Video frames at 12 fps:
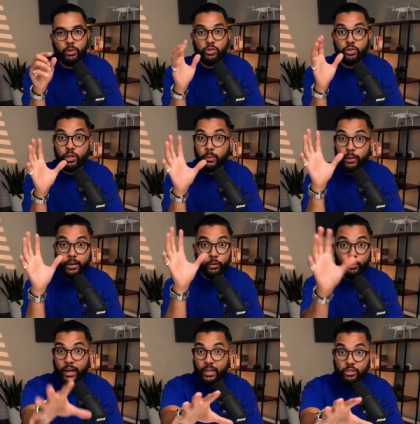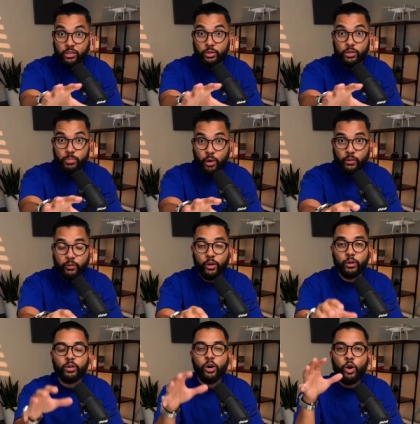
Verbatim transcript: so you can plug it right into your smartphone